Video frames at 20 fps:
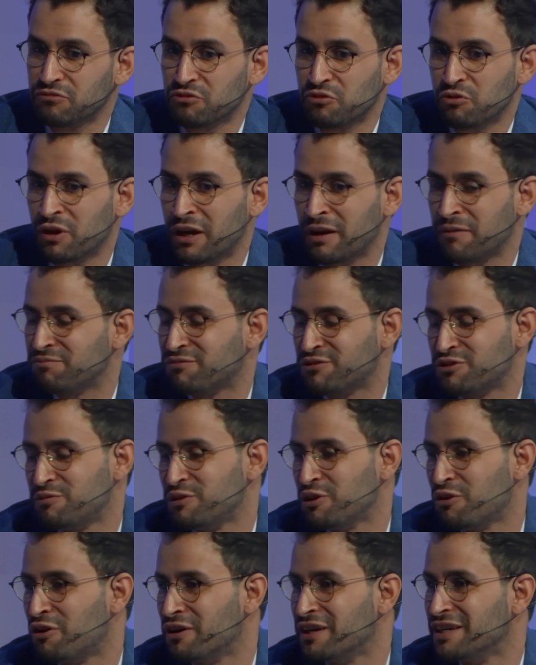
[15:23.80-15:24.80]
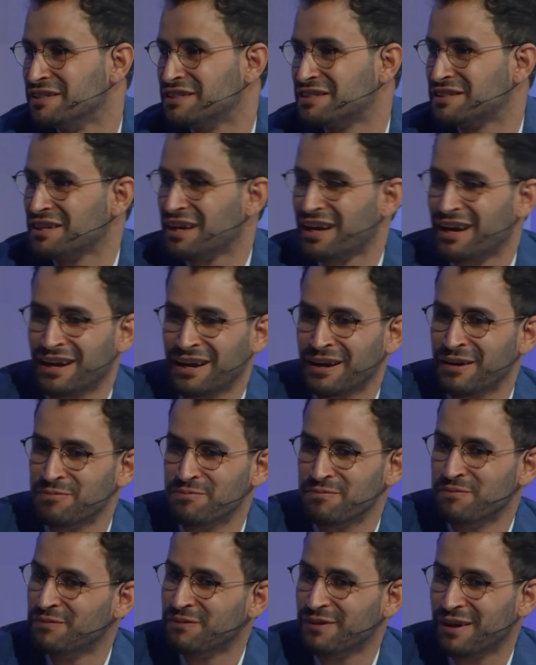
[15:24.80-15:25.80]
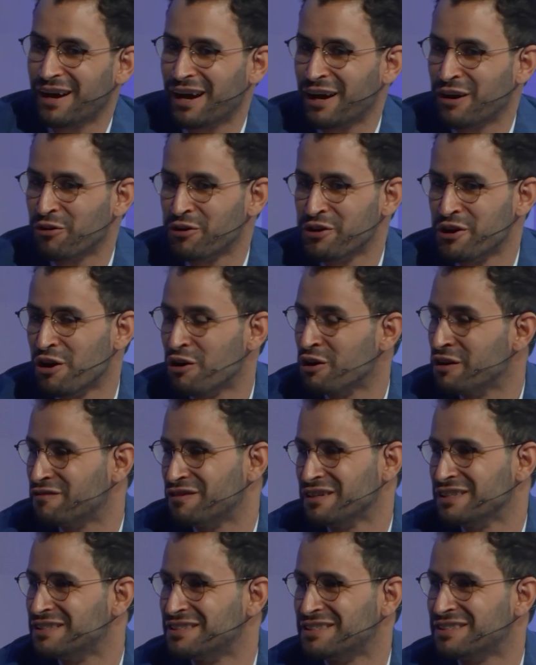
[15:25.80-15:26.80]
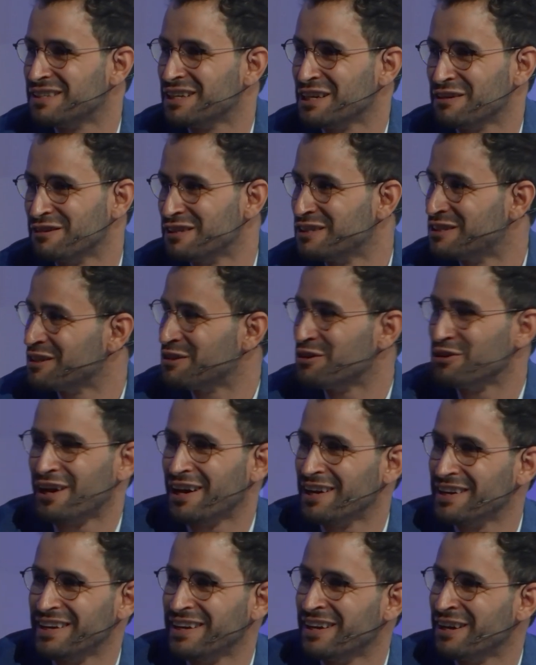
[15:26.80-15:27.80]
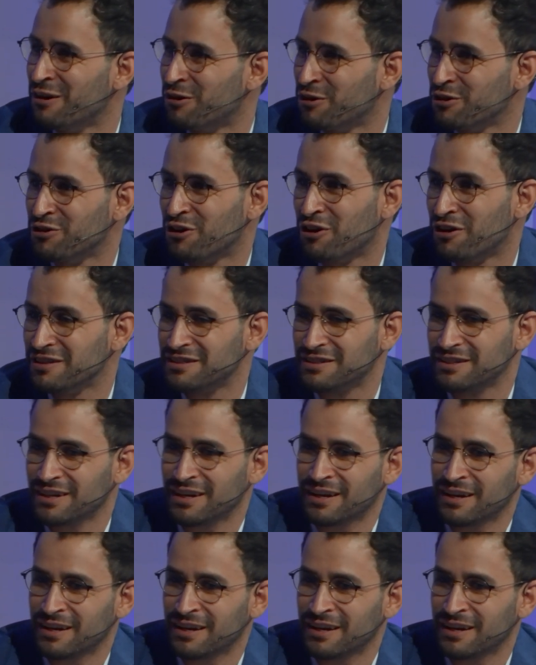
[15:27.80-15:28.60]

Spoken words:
well, to be honest, I don't know if it's a good idea or not.